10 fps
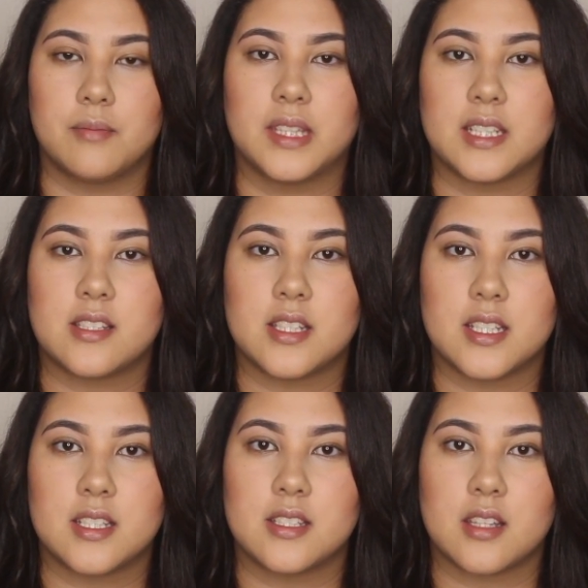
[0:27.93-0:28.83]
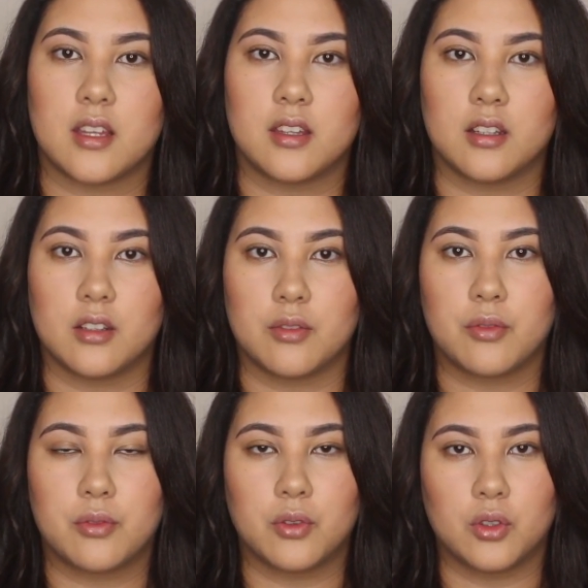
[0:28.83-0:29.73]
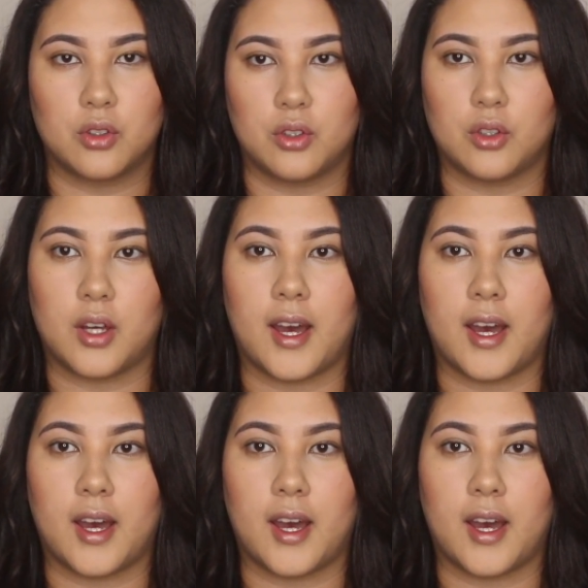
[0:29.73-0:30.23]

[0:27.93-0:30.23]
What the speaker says: This is the full